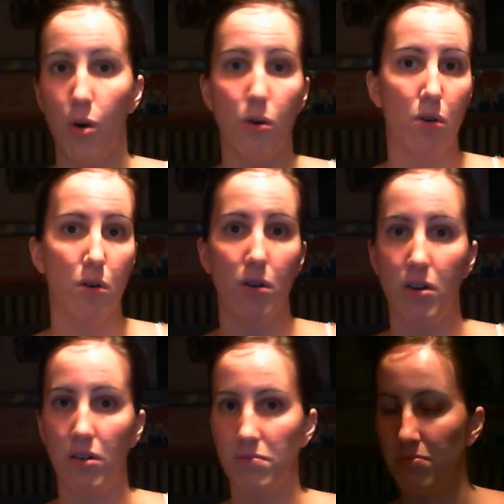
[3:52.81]

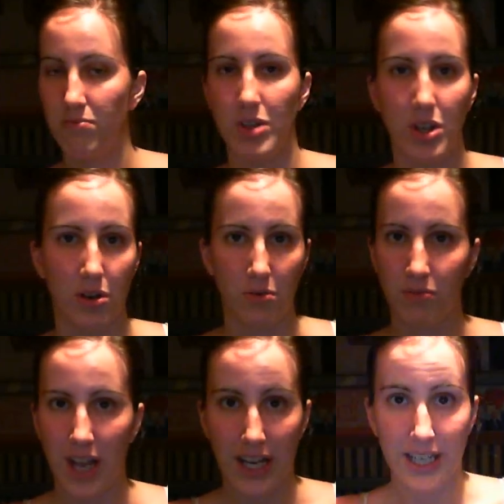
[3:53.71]
or, you know,
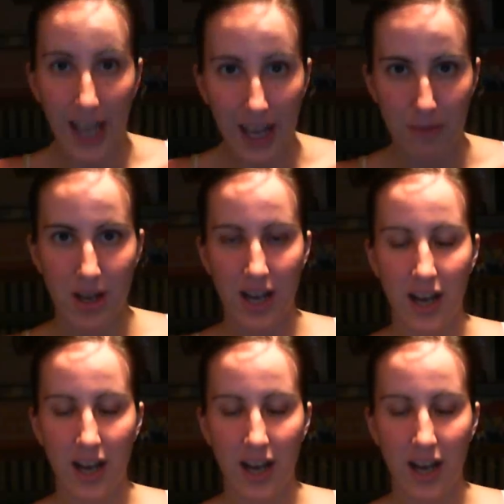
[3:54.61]
that game.